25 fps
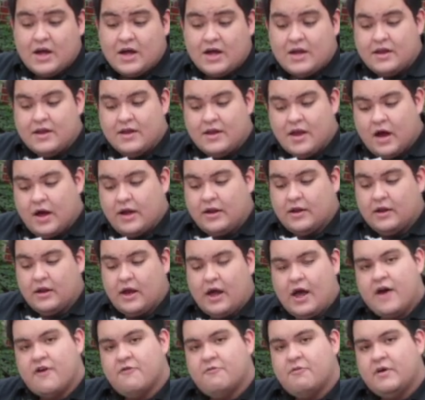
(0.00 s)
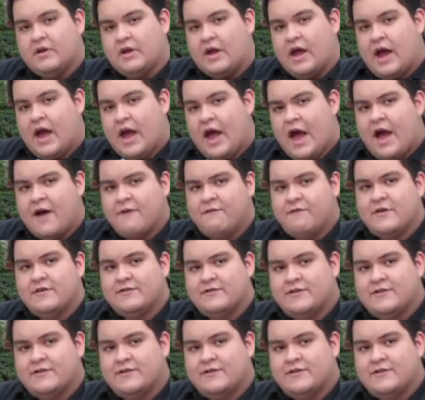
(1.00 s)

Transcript: none have been half as